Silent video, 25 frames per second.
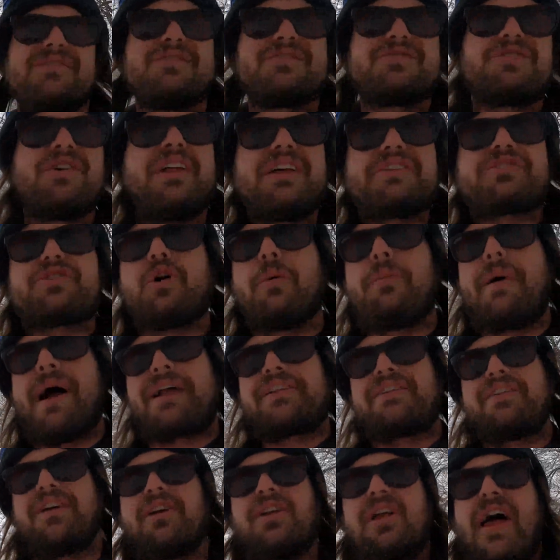So let's go
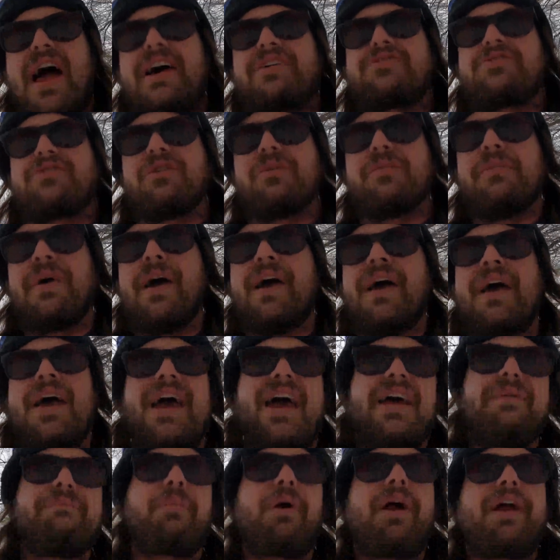back to the classroom
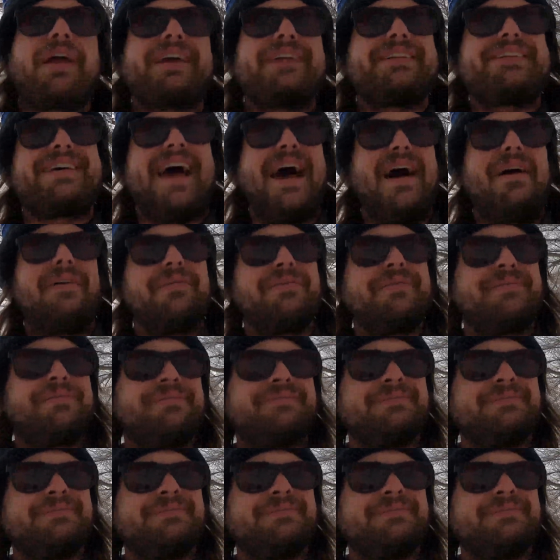and break it down.